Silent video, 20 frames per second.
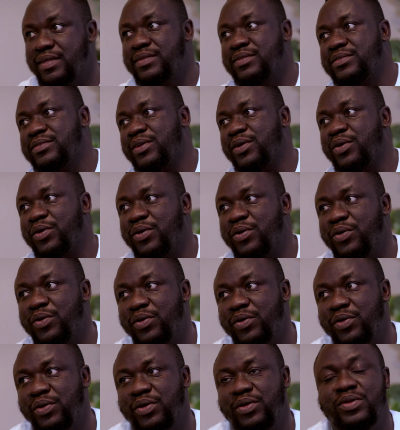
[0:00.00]

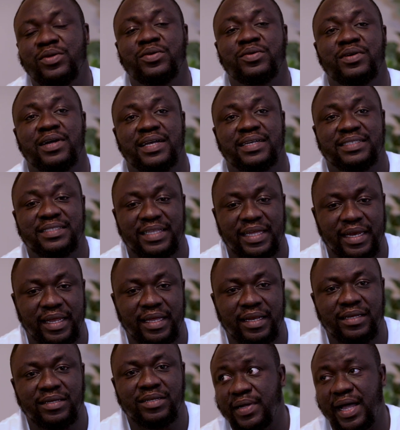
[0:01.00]
So, I
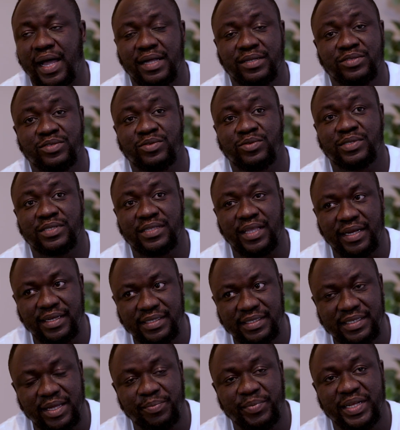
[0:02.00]
had to
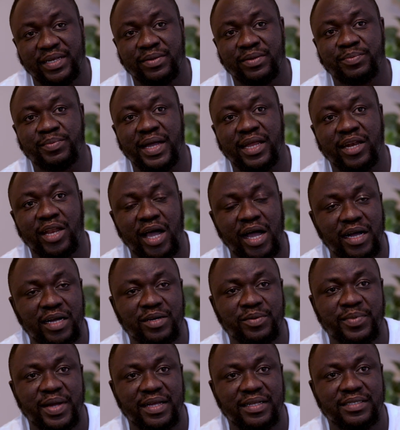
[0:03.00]
start submitting my
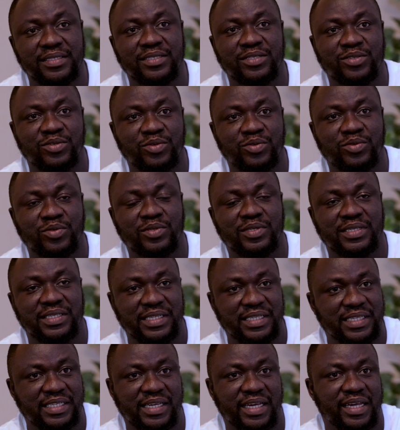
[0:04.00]
documents to
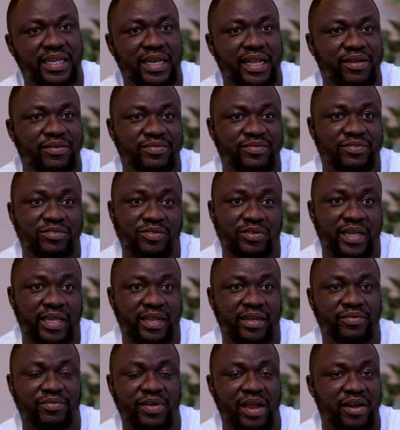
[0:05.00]
CGNF to
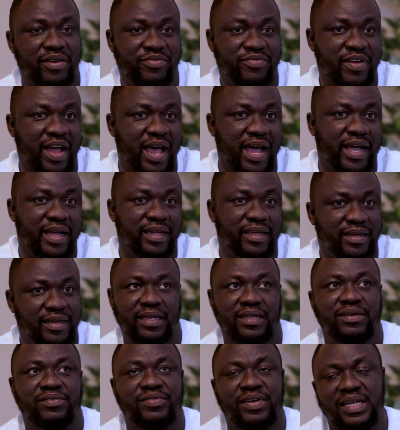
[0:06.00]
get it verified,
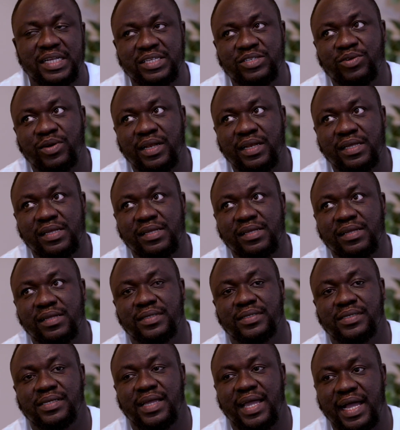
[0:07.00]
and eventually
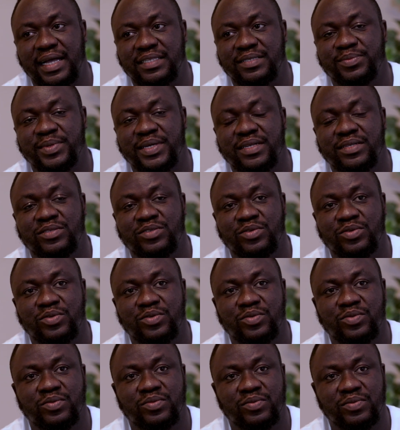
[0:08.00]
they asked me
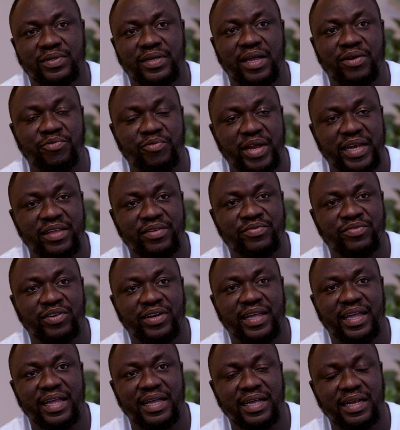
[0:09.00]
to get ready
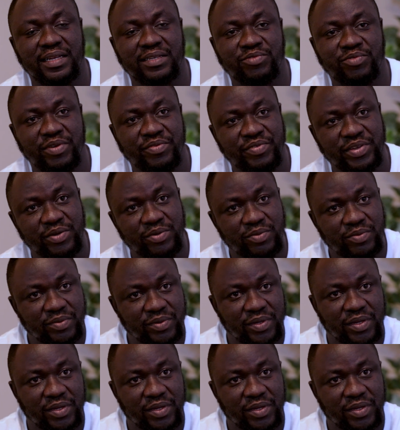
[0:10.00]
for the NCLEX review,